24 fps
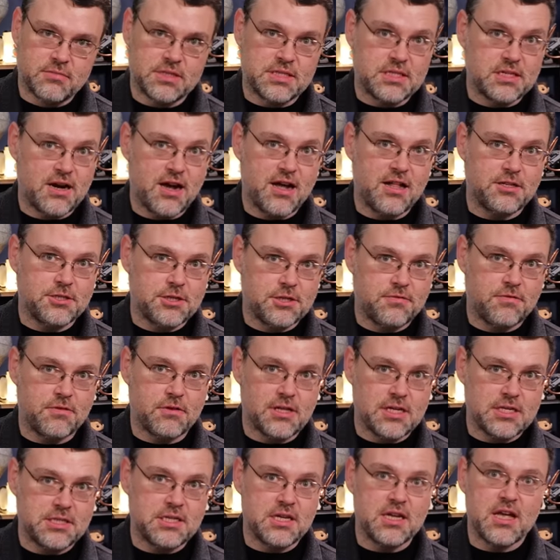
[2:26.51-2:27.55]
But Synology, if you're
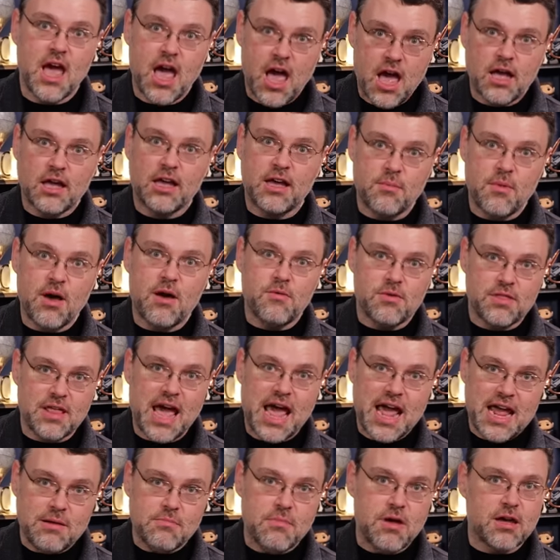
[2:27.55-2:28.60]
listening, come out with
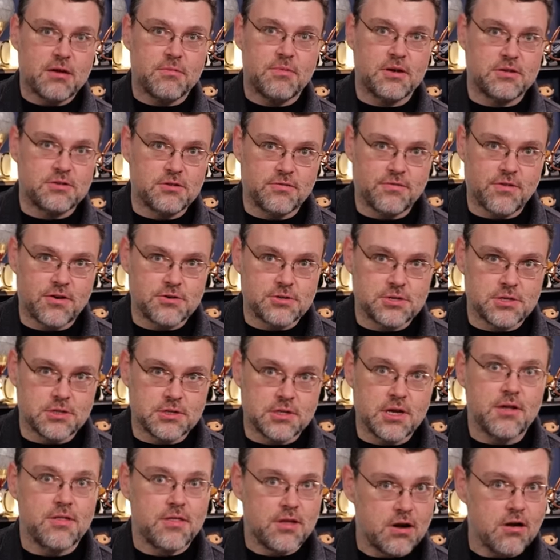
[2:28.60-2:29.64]
8 megapixel
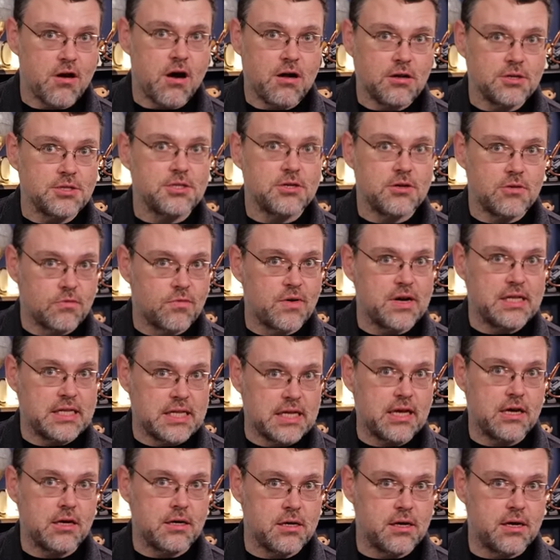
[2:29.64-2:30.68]
versions that are also
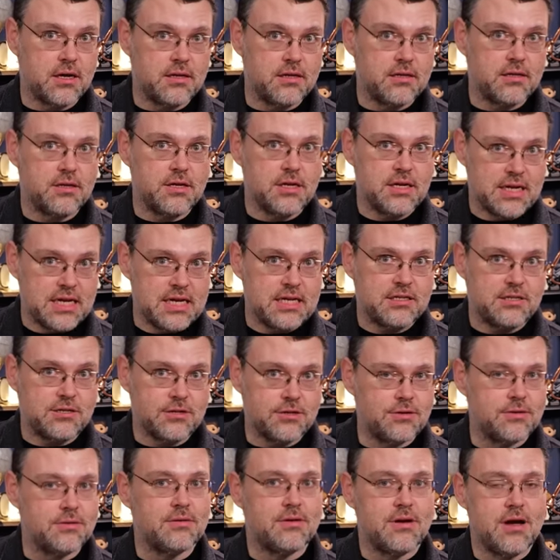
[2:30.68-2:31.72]
really good. You need
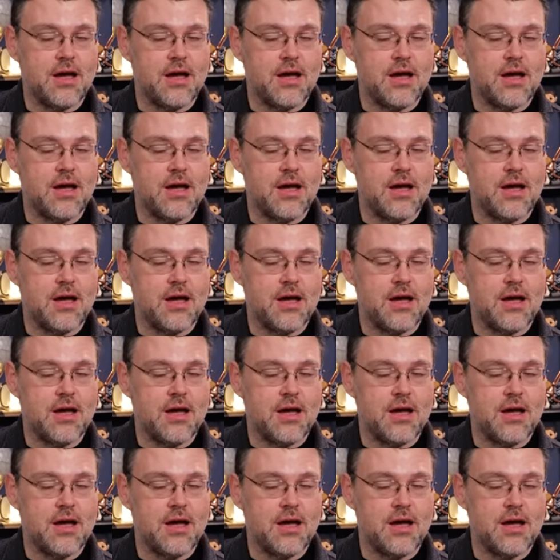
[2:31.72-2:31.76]
to.